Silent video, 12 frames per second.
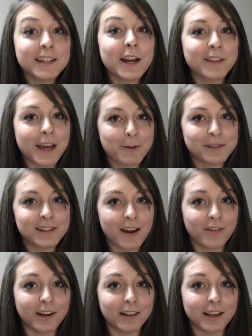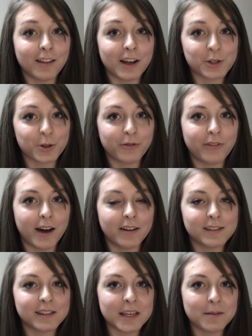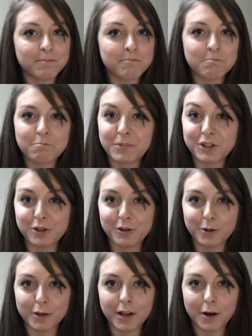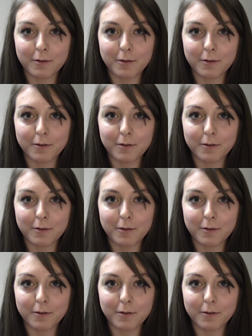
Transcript: See, now that was definitely a logical fallacy but you knew that